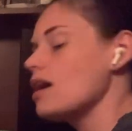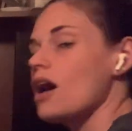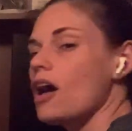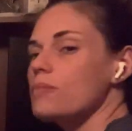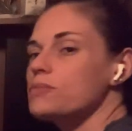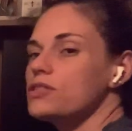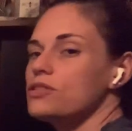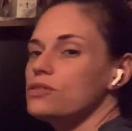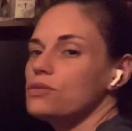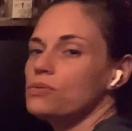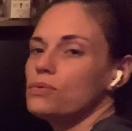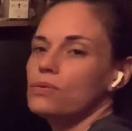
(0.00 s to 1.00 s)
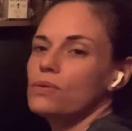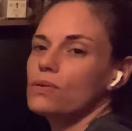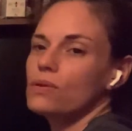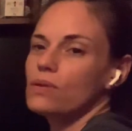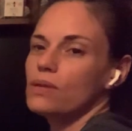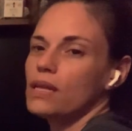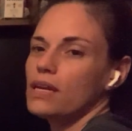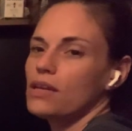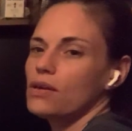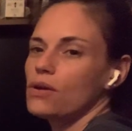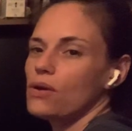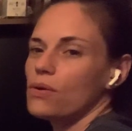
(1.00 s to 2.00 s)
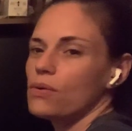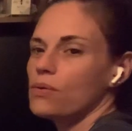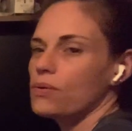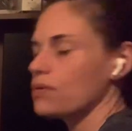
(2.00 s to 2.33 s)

Option 2, letting go.